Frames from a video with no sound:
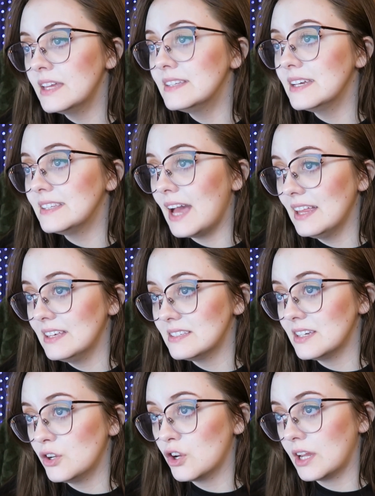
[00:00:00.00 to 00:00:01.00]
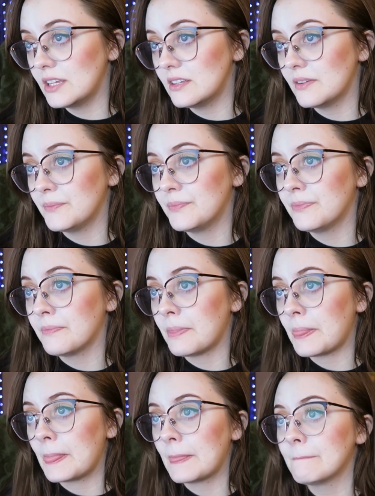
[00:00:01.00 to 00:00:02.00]
Daedalus in Crete.
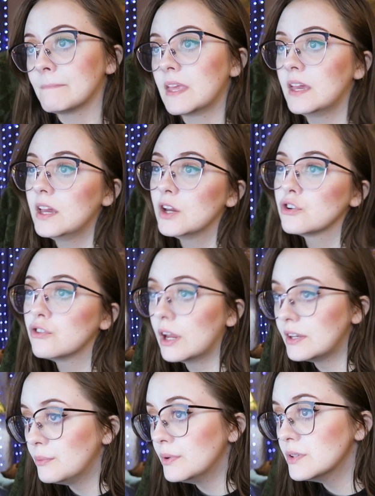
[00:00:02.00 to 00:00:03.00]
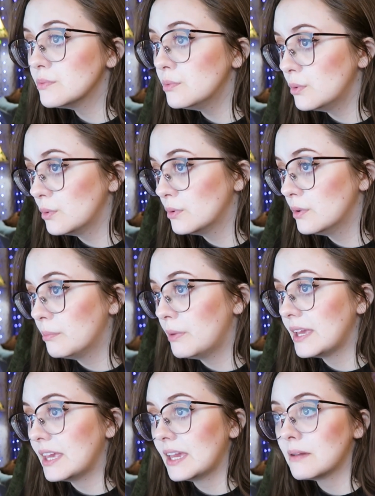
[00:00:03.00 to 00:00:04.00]
Crete was ruled
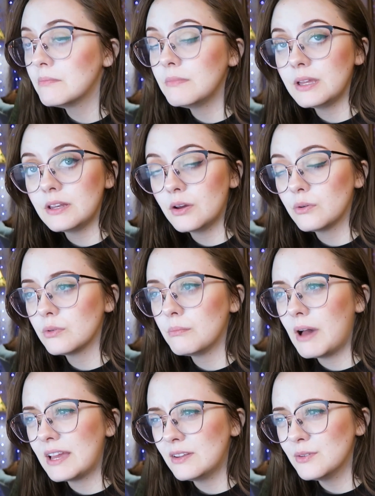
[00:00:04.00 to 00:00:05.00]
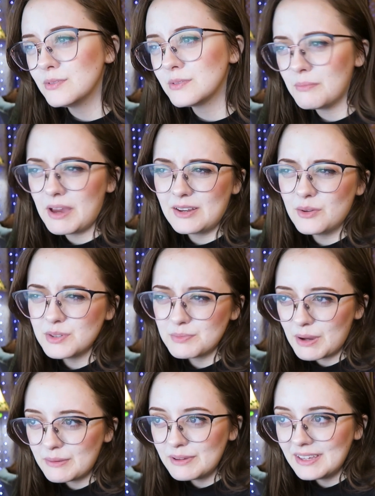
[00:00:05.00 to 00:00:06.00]
by King Minos
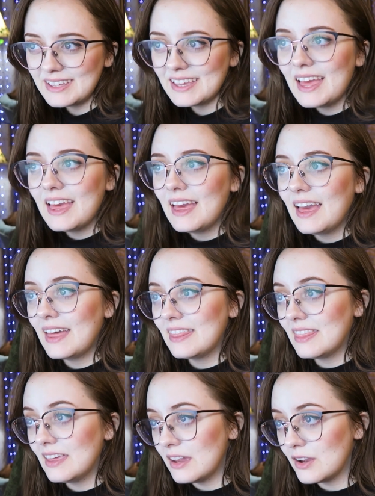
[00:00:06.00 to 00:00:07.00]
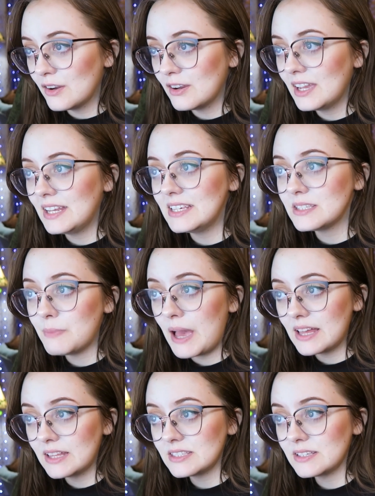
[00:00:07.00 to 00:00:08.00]
probably, and there, in his
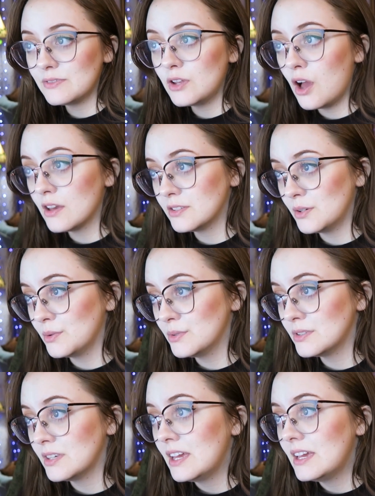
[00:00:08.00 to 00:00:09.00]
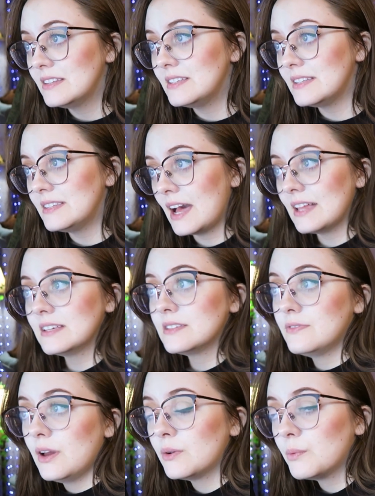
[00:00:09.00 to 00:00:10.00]
palace of Knossos,
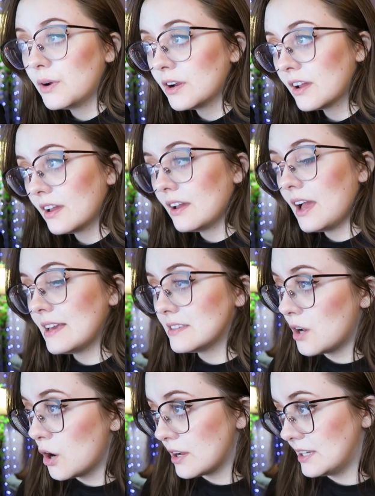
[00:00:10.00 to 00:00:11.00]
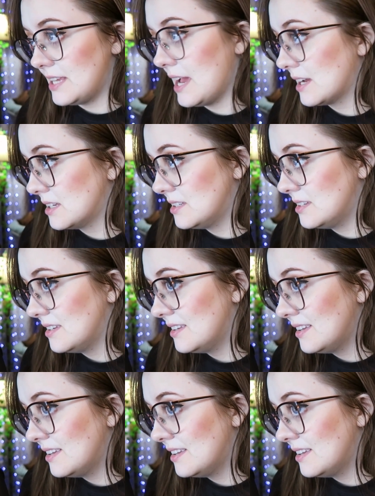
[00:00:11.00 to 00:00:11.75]
Daedalus found work as an architect.